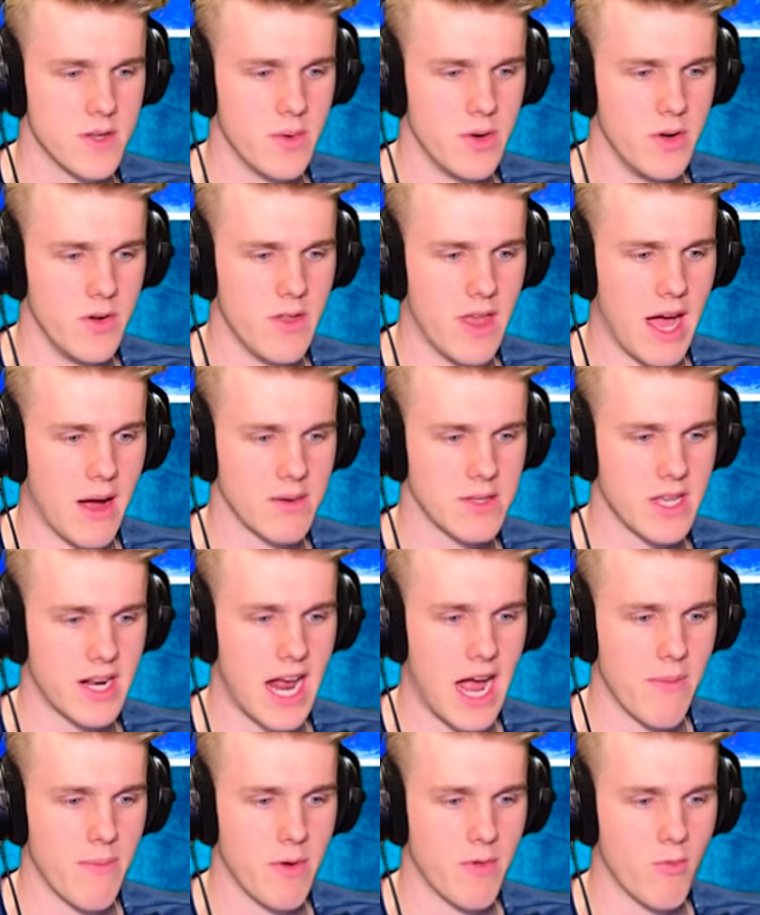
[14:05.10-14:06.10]
So we knew that was going
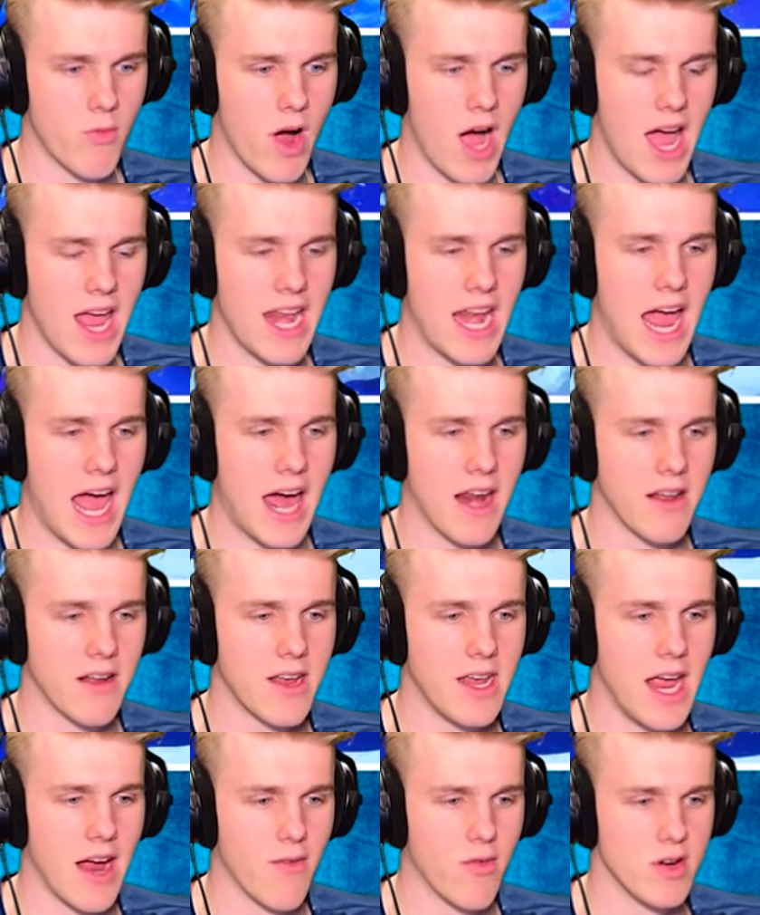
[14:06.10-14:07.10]
to happen right in
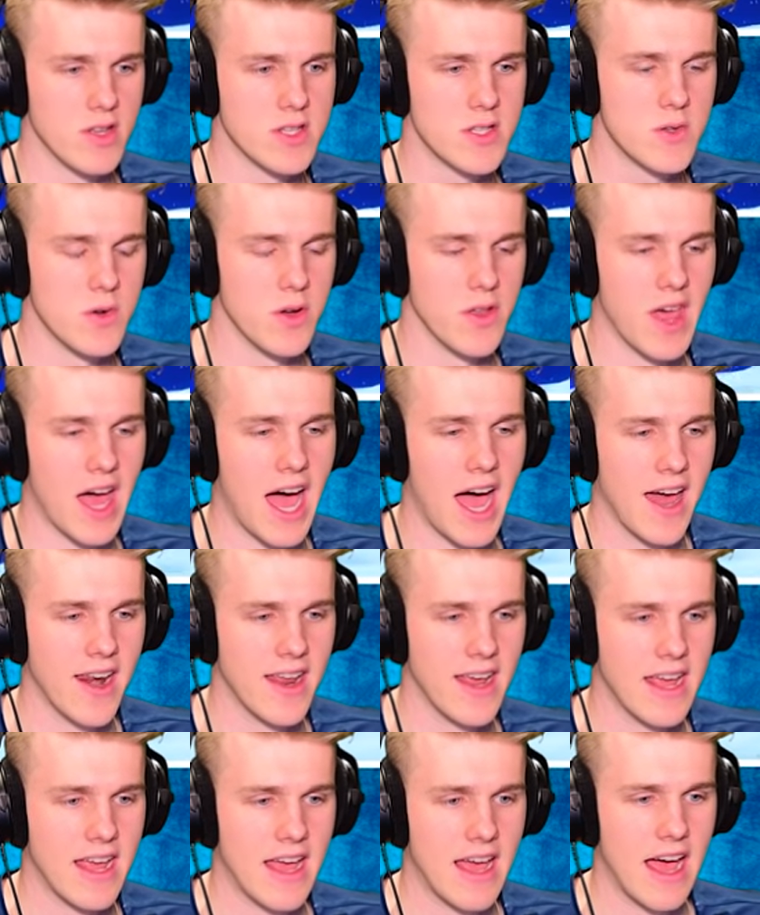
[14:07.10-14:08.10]
Anarchy. Everyone saw that.
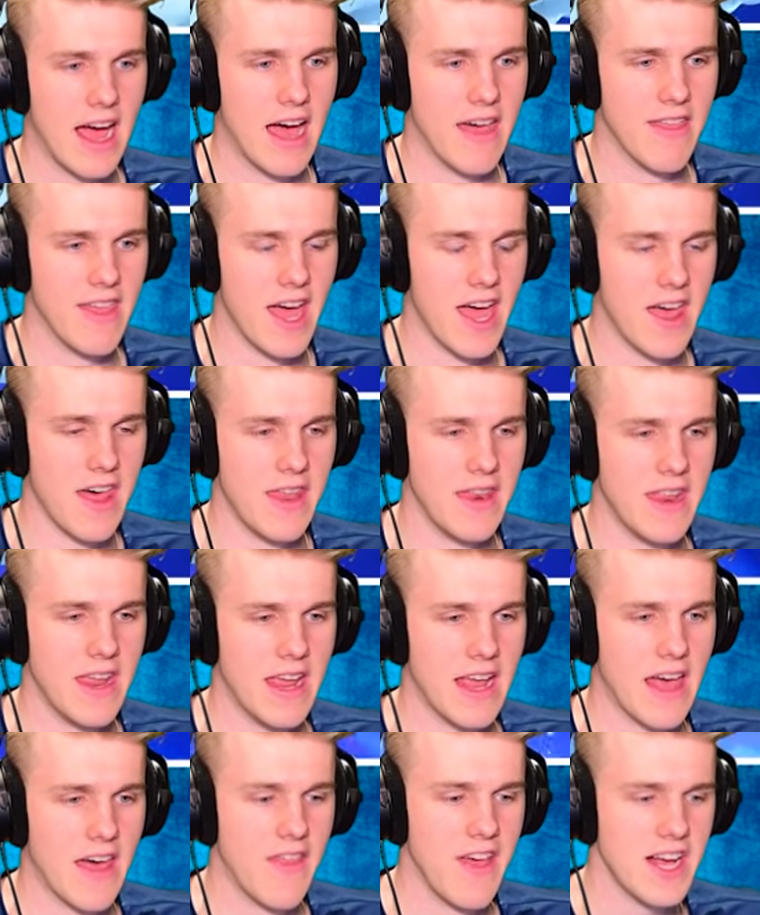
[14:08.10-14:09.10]
And then
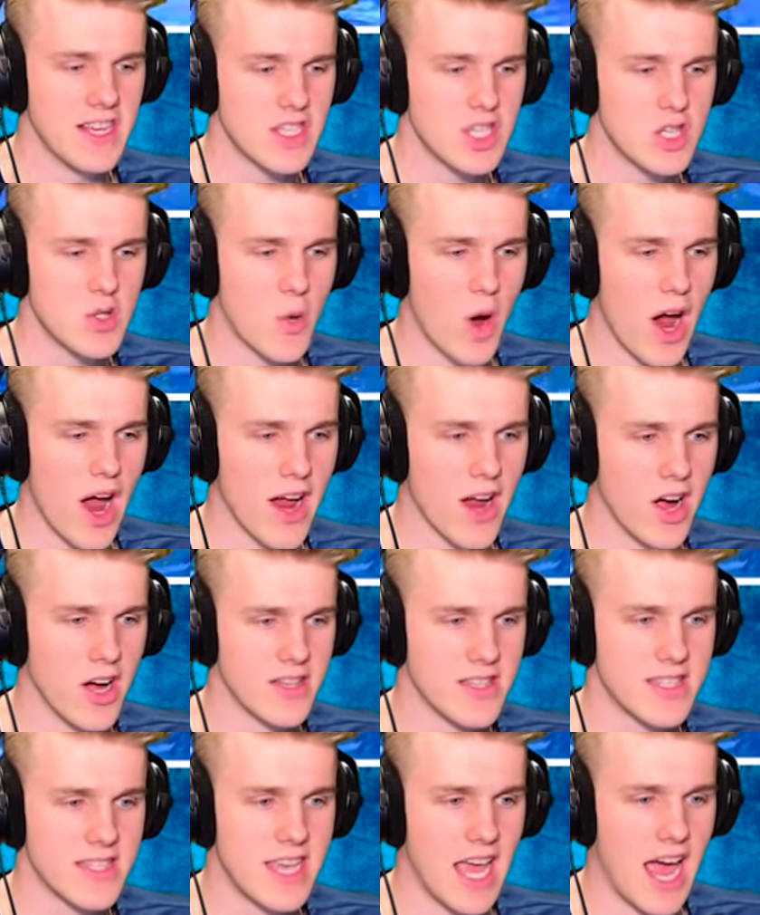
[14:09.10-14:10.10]
this is where I
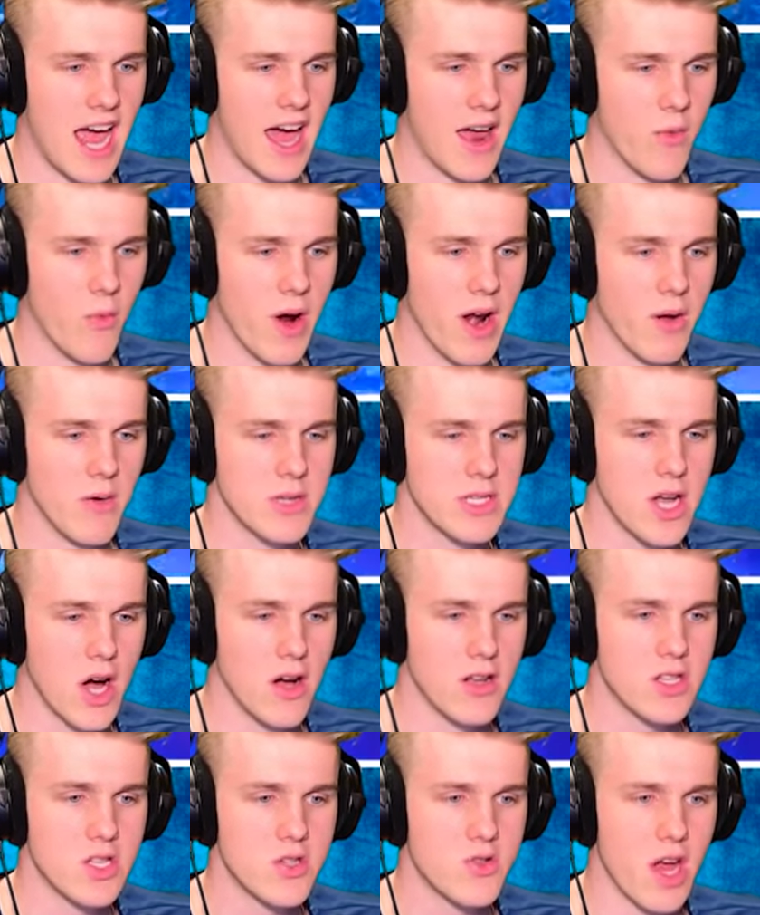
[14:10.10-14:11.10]
got scared. When it was
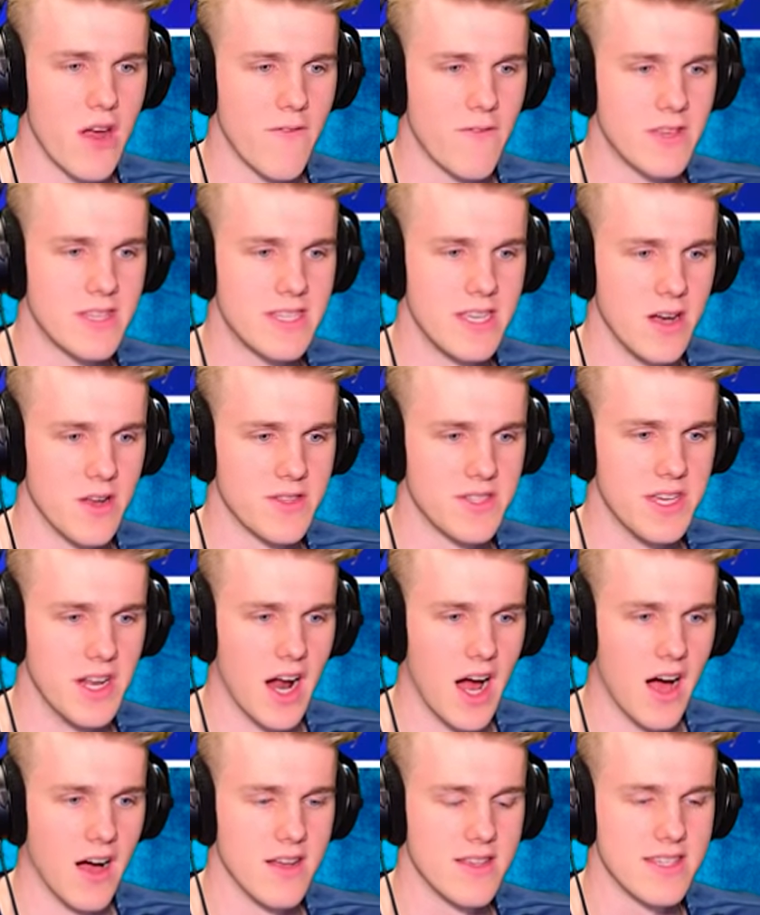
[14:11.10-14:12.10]
going straight for Tilted,
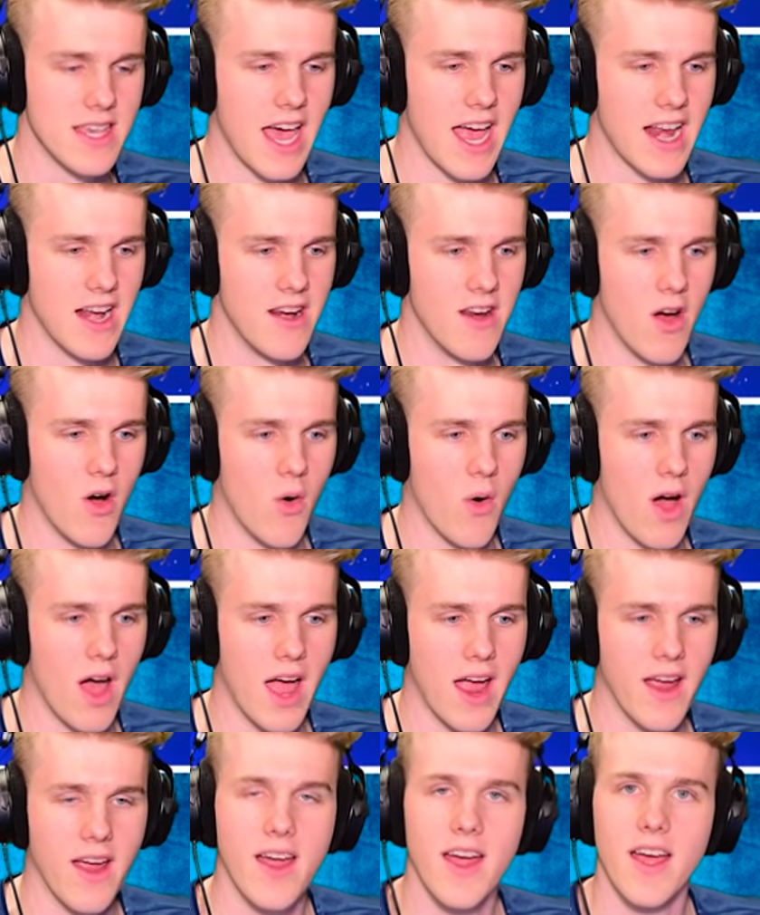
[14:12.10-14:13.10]
I was like, no
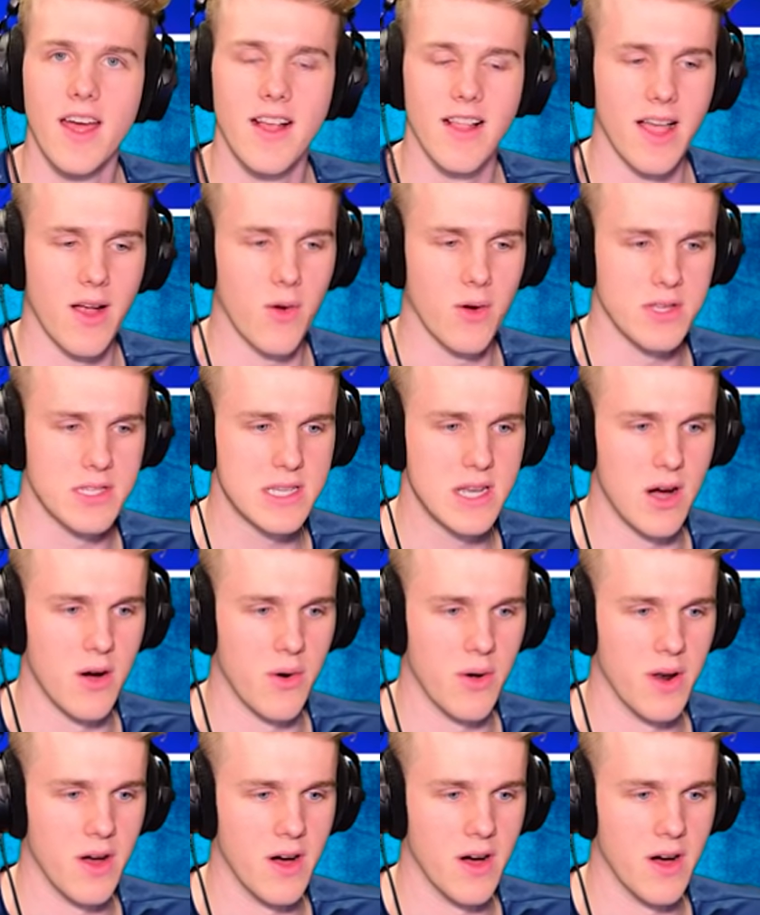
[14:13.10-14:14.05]
way. Like, what's going